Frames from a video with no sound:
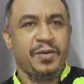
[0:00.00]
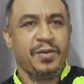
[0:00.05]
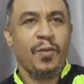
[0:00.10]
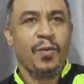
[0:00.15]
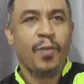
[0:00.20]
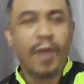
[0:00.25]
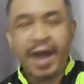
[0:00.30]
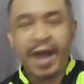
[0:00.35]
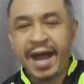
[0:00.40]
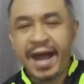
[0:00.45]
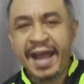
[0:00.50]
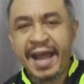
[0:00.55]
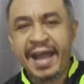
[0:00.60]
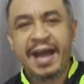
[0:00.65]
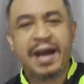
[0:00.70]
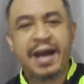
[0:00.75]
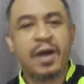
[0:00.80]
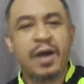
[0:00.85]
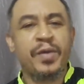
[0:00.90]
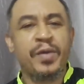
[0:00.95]
Why
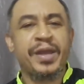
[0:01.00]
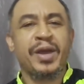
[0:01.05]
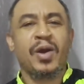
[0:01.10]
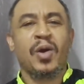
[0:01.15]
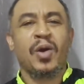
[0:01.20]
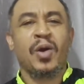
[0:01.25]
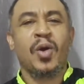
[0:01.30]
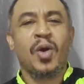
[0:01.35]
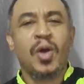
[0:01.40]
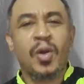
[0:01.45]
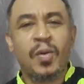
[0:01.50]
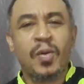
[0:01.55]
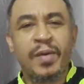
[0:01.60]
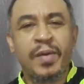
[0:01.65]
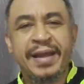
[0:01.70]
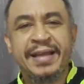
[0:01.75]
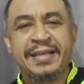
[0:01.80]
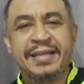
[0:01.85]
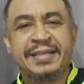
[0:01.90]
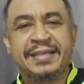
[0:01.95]
are we
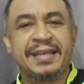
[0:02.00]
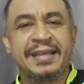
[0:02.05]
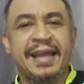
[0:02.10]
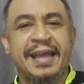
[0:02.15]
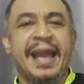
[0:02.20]
always